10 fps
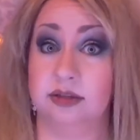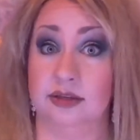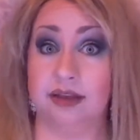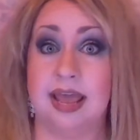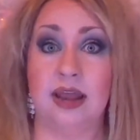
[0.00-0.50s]

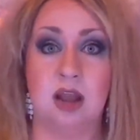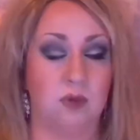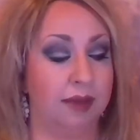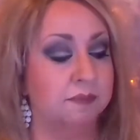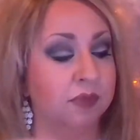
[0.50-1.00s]
Got that?
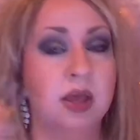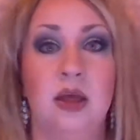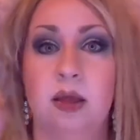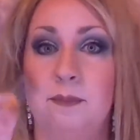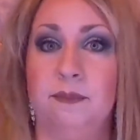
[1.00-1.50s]
Okay.
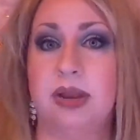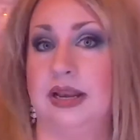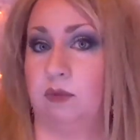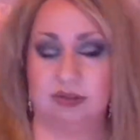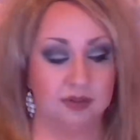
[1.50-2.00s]
But
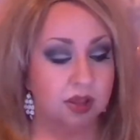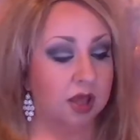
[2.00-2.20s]
anyways,